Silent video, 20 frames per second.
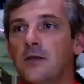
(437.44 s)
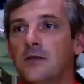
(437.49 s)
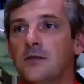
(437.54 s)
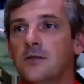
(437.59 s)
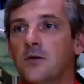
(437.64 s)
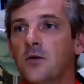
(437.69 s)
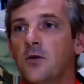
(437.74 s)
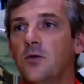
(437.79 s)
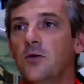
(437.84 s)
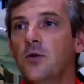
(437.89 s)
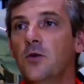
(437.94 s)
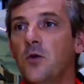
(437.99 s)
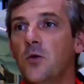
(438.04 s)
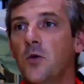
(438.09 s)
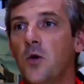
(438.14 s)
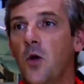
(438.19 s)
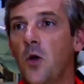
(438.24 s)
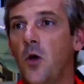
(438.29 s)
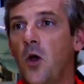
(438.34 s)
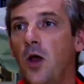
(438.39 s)
and so
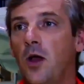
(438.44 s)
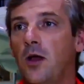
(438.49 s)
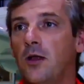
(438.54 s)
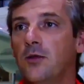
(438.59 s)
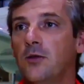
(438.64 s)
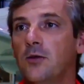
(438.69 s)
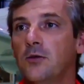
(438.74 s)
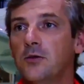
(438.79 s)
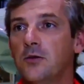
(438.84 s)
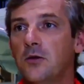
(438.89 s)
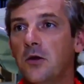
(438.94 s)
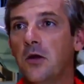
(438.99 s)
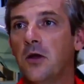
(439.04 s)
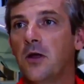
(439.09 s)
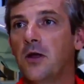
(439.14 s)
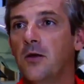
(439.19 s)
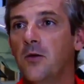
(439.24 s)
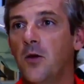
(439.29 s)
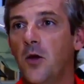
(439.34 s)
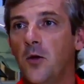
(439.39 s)
no, uh, no
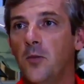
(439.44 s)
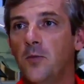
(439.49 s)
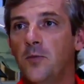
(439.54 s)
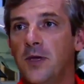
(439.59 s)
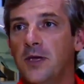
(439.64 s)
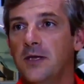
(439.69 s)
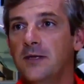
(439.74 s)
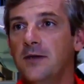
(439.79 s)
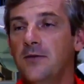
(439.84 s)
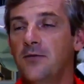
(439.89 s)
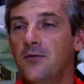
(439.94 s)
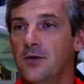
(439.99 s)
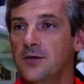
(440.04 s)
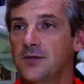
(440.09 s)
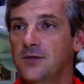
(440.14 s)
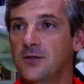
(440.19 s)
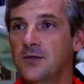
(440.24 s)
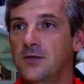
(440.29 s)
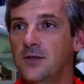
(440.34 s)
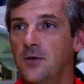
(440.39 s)
uh, big
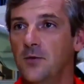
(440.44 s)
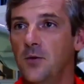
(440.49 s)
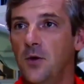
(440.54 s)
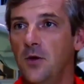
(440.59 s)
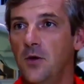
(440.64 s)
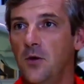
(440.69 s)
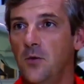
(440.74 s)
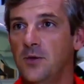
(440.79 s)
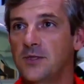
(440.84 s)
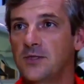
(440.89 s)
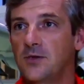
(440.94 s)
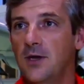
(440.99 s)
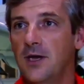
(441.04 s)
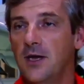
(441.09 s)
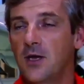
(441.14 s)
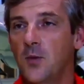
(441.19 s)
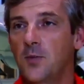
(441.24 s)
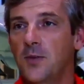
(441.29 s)
difference uh, with a